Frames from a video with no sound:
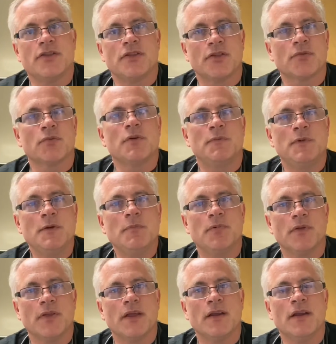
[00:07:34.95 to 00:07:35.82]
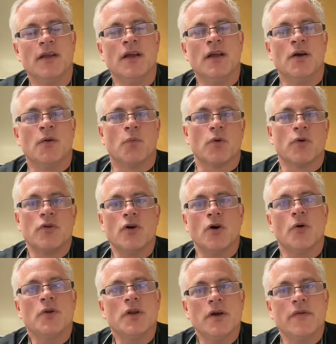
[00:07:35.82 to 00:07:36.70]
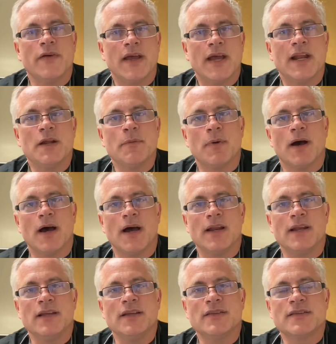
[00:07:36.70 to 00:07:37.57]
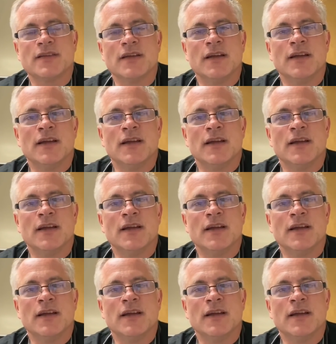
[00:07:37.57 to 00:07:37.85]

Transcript: The three people that were known to have antibodies